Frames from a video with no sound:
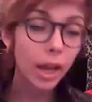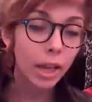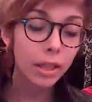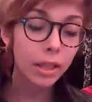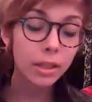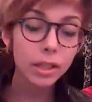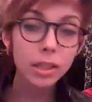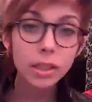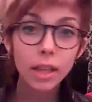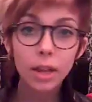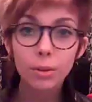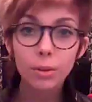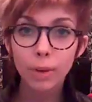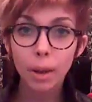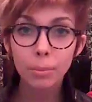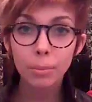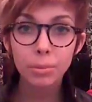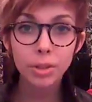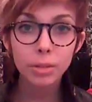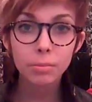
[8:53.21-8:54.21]
I think that
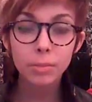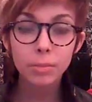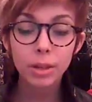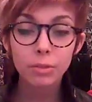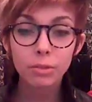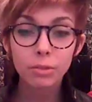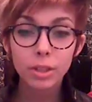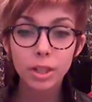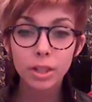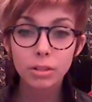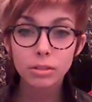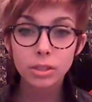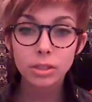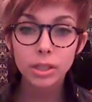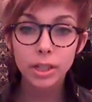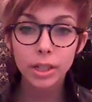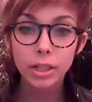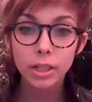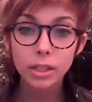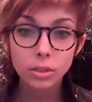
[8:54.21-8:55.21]
wraps up my video
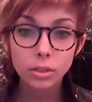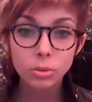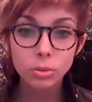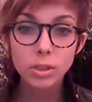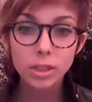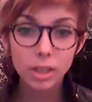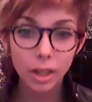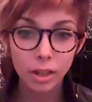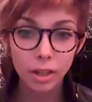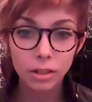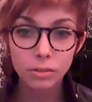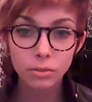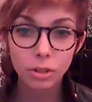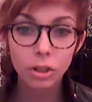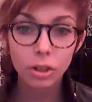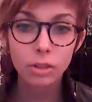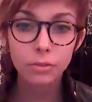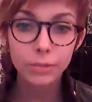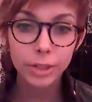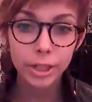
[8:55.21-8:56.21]
today. This was a kind of
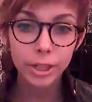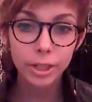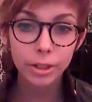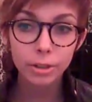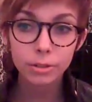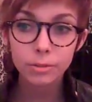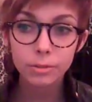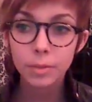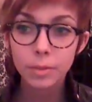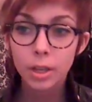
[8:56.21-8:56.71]
long video.